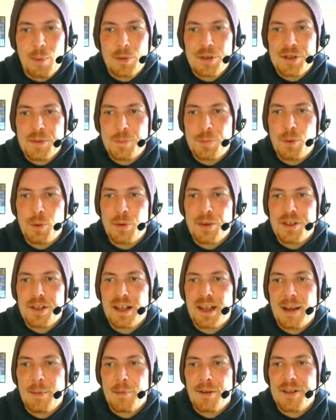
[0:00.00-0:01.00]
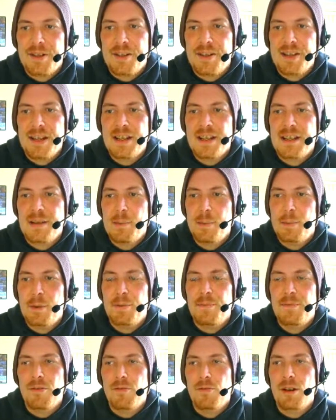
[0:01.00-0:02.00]
with supporters clamouring to see their team at
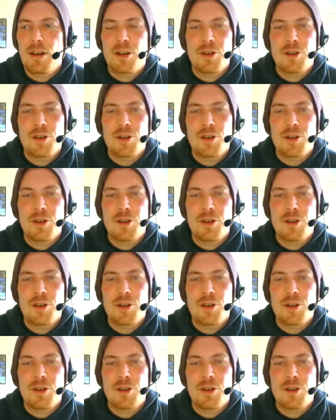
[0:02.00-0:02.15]
Bloomfield Road